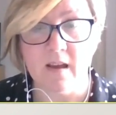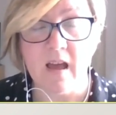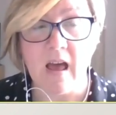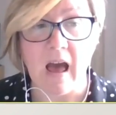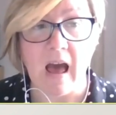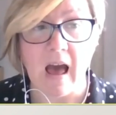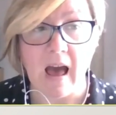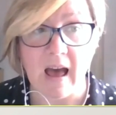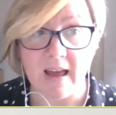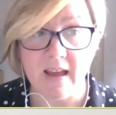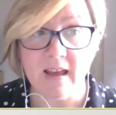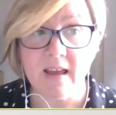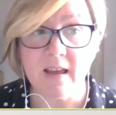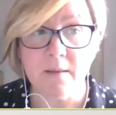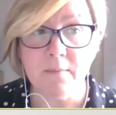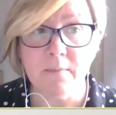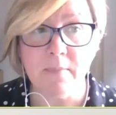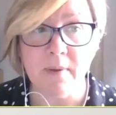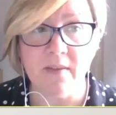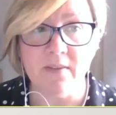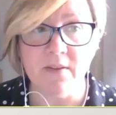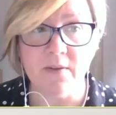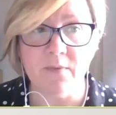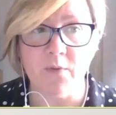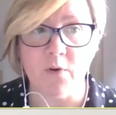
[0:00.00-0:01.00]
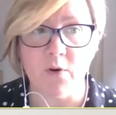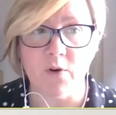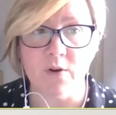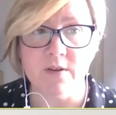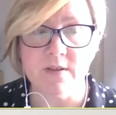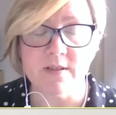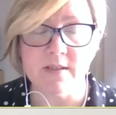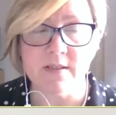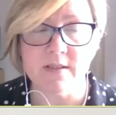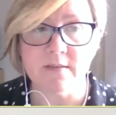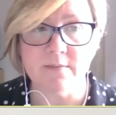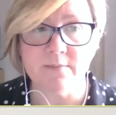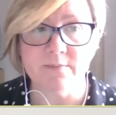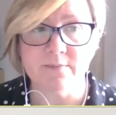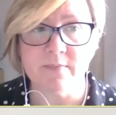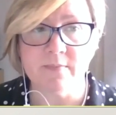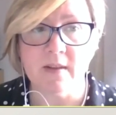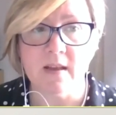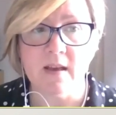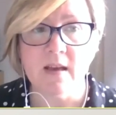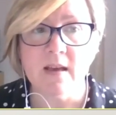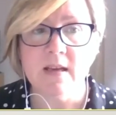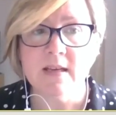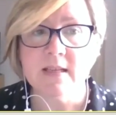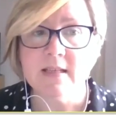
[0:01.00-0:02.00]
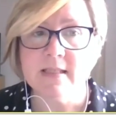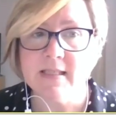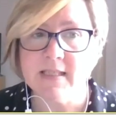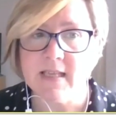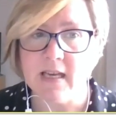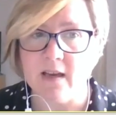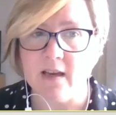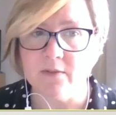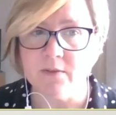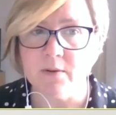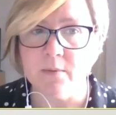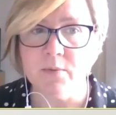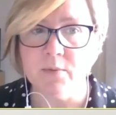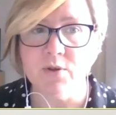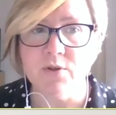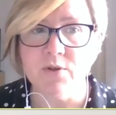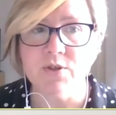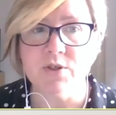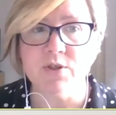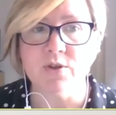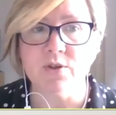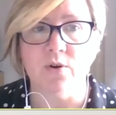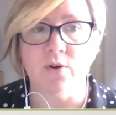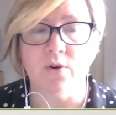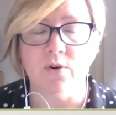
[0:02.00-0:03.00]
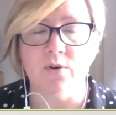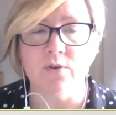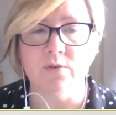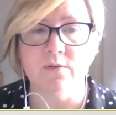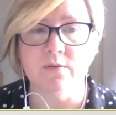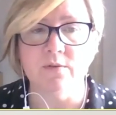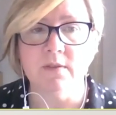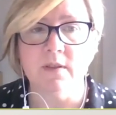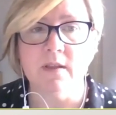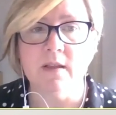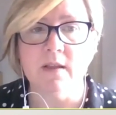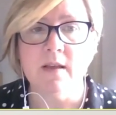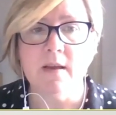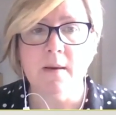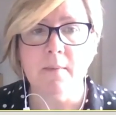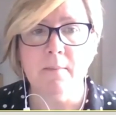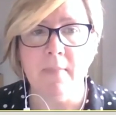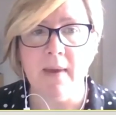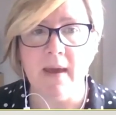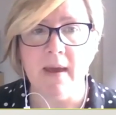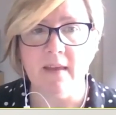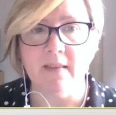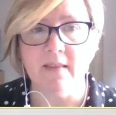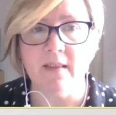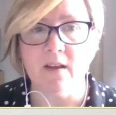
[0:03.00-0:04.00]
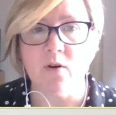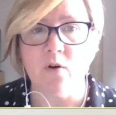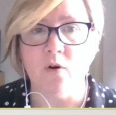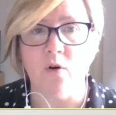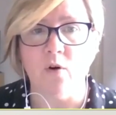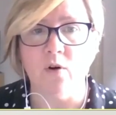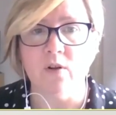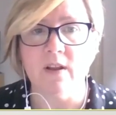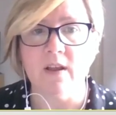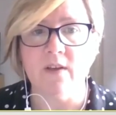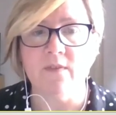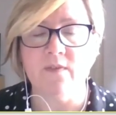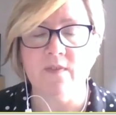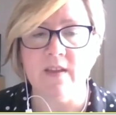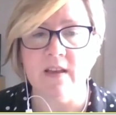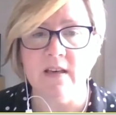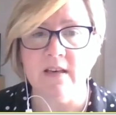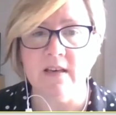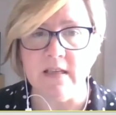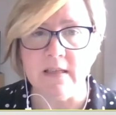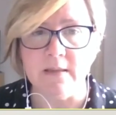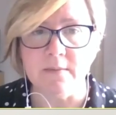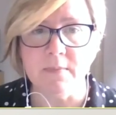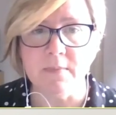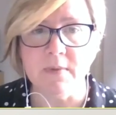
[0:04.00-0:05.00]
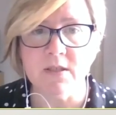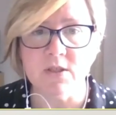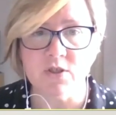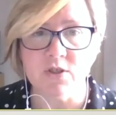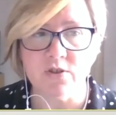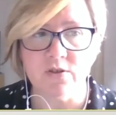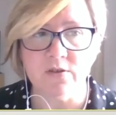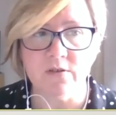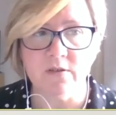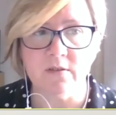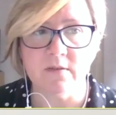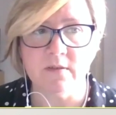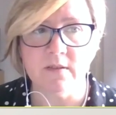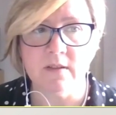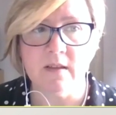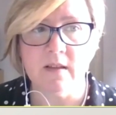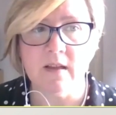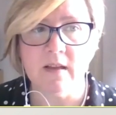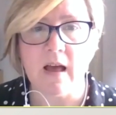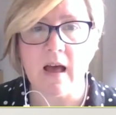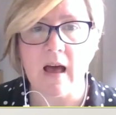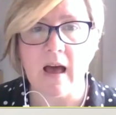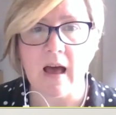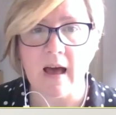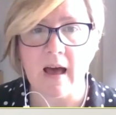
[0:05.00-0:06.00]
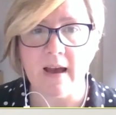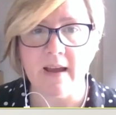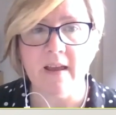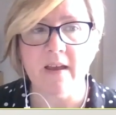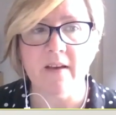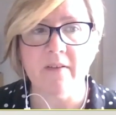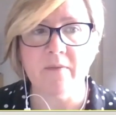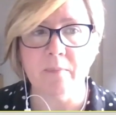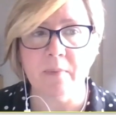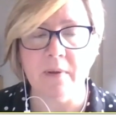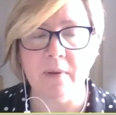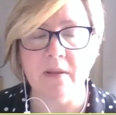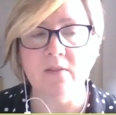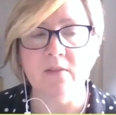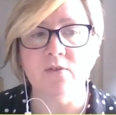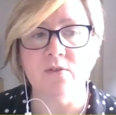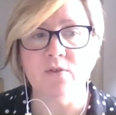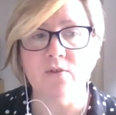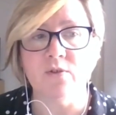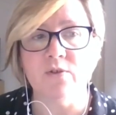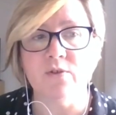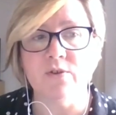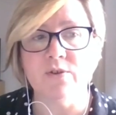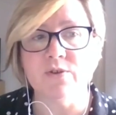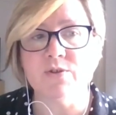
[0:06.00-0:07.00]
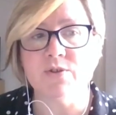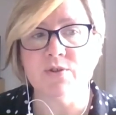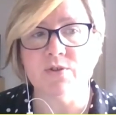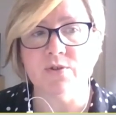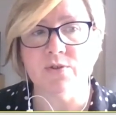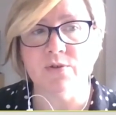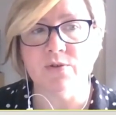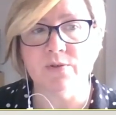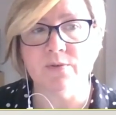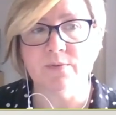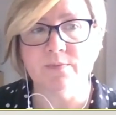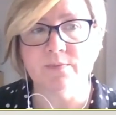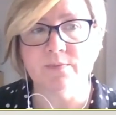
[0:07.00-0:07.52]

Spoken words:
I can be their voice, tell them who to call, make the call if they need me to. I have been through it too.